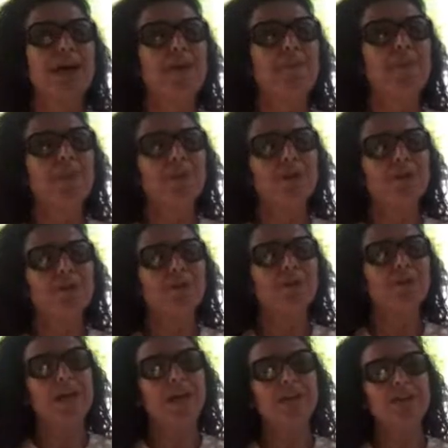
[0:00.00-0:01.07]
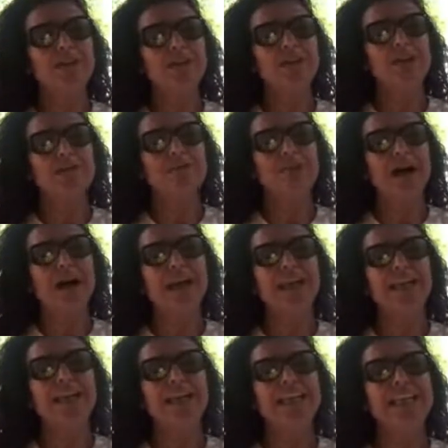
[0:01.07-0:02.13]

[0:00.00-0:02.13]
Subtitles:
because when we smile,